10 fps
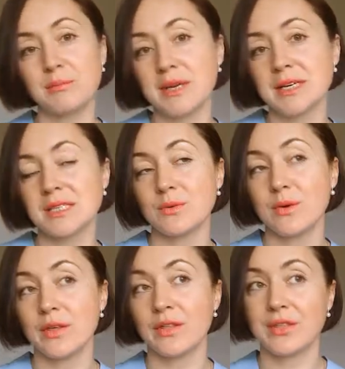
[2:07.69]
mixed
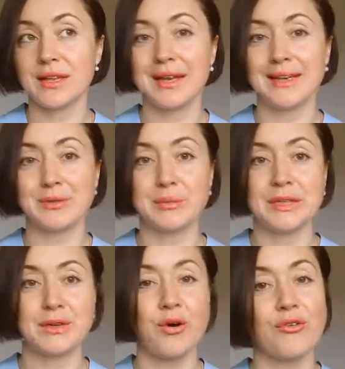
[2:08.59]
with a little
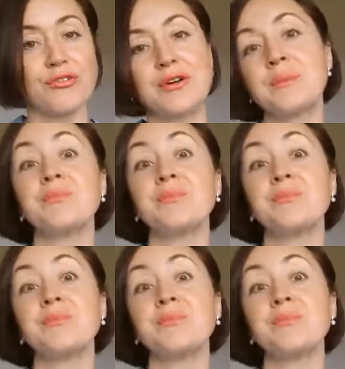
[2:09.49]
bit of